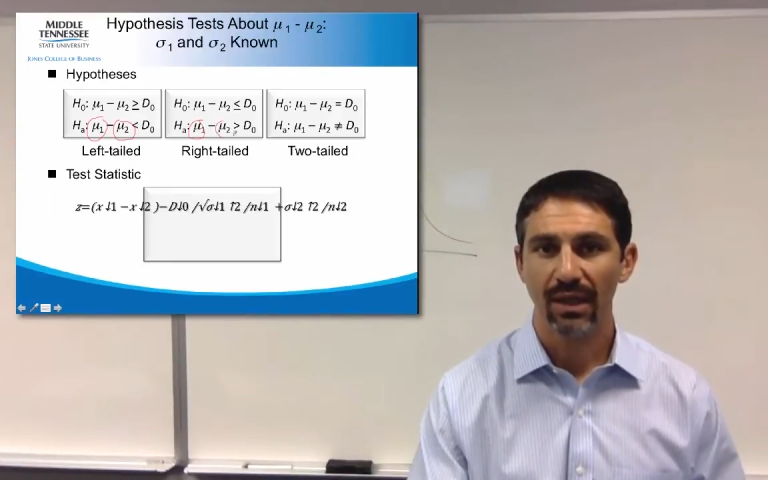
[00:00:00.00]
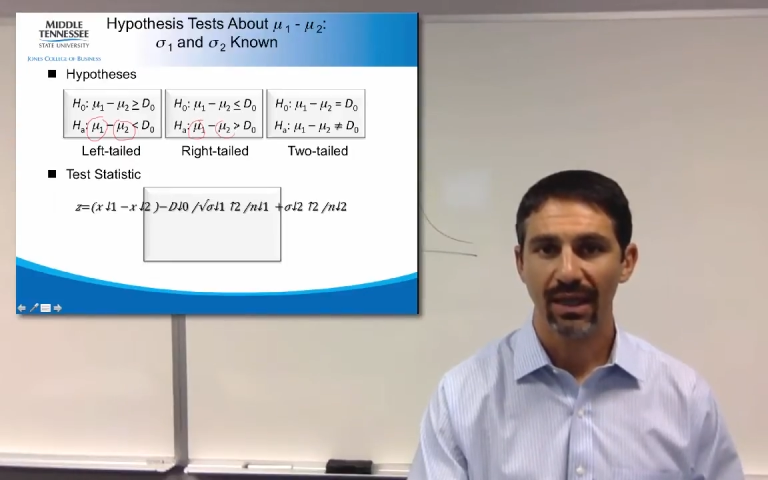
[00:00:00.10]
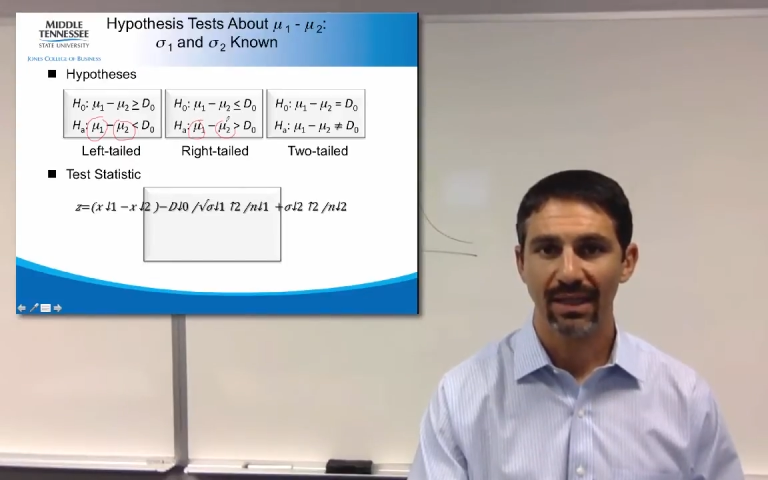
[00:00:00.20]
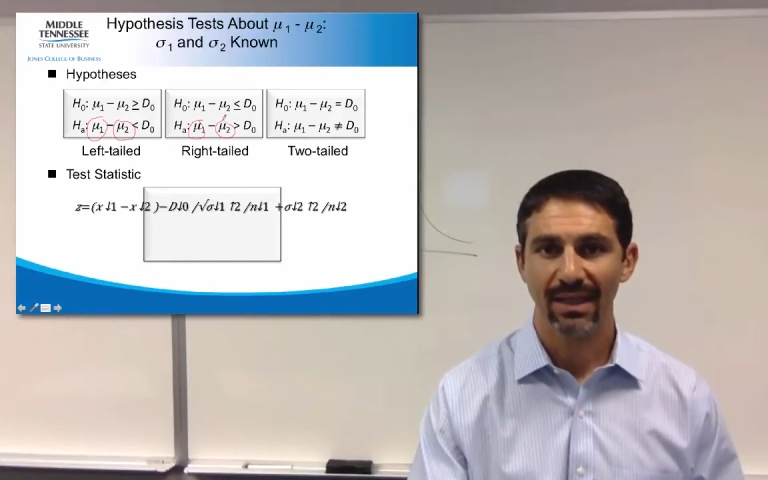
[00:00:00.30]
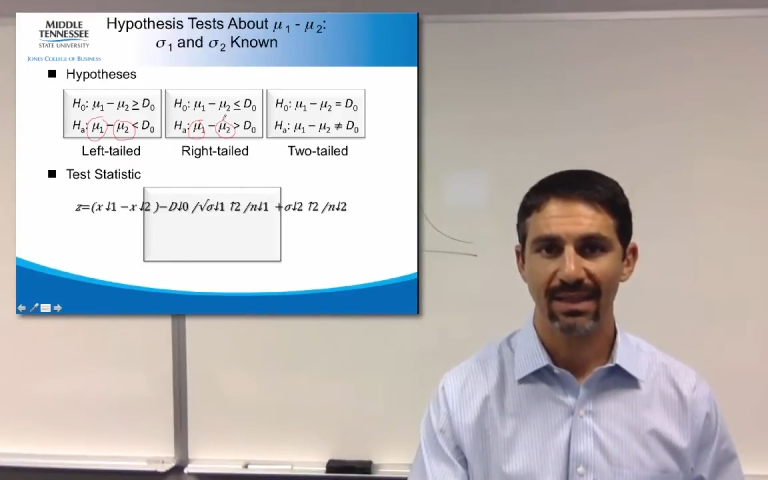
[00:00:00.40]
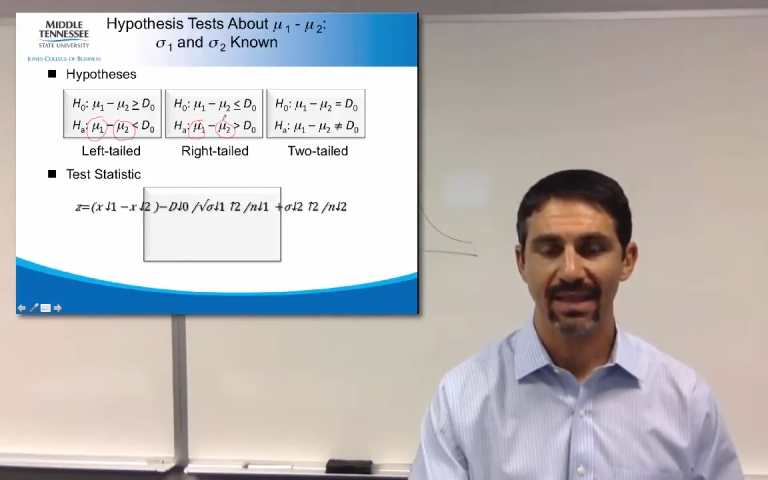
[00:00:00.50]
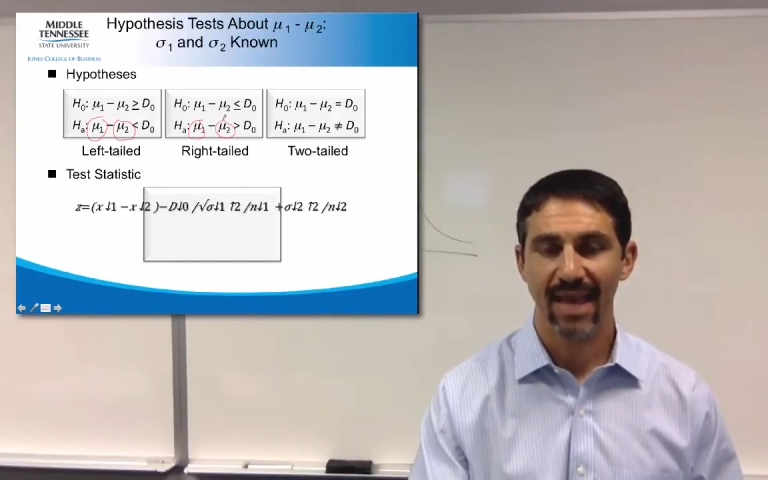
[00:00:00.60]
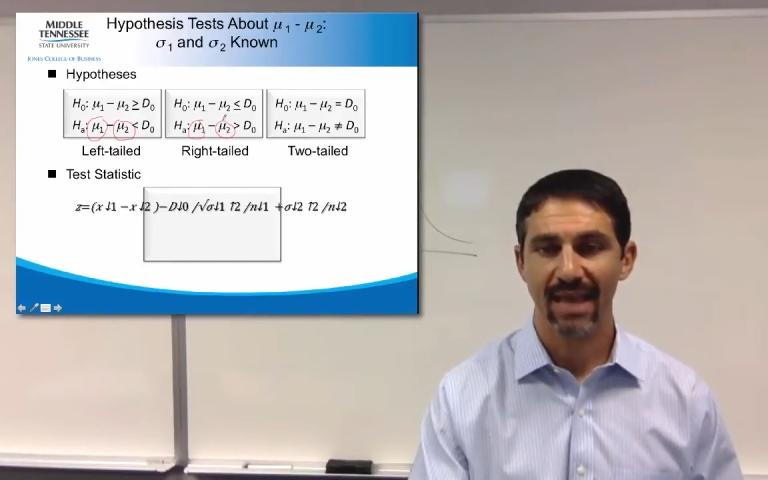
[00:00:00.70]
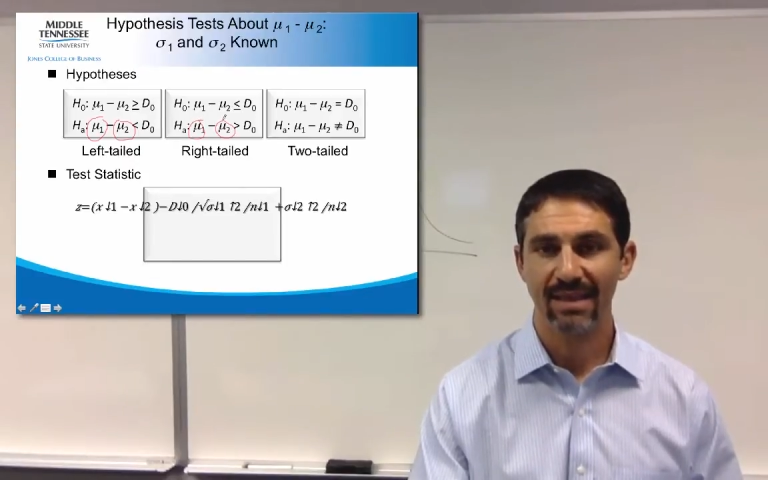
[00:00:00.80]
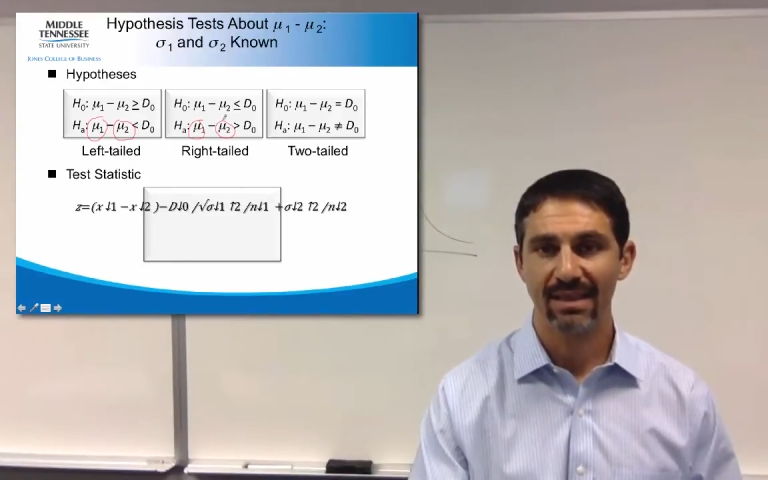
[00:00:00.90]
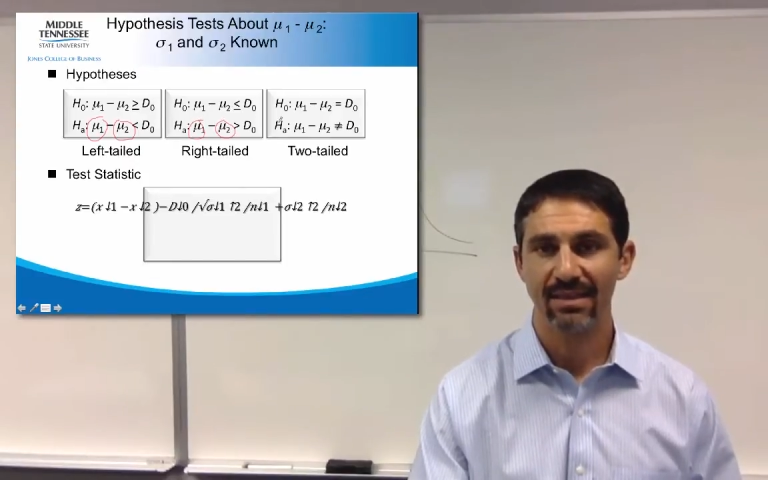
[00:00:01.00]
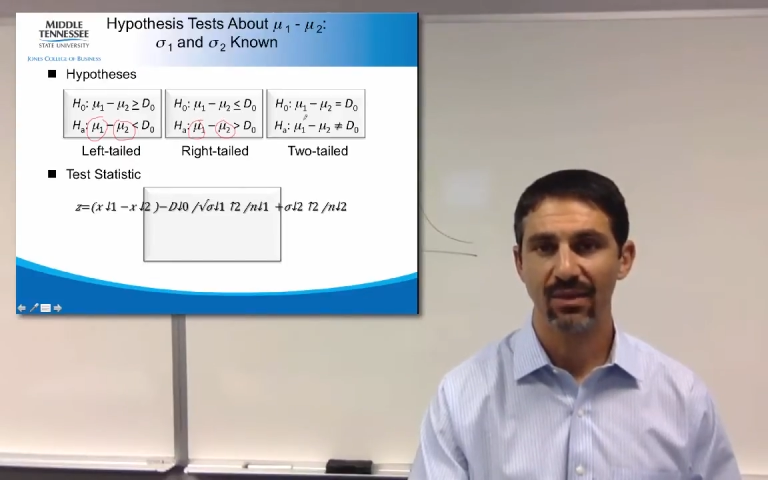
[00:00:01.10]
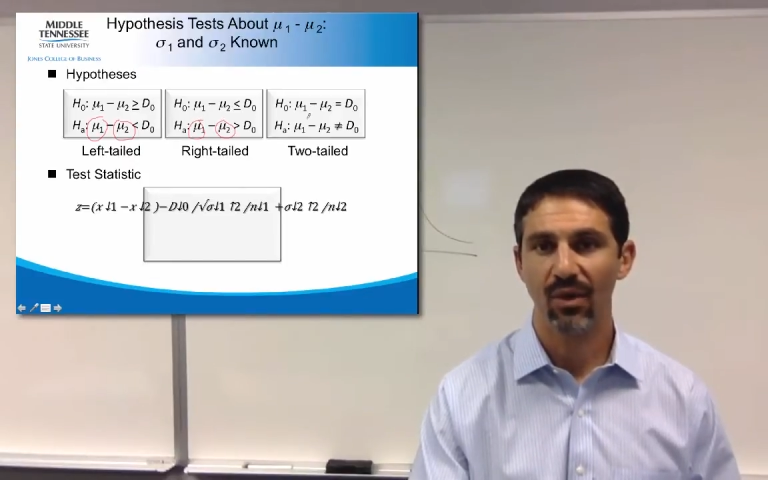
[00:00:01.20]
in this case?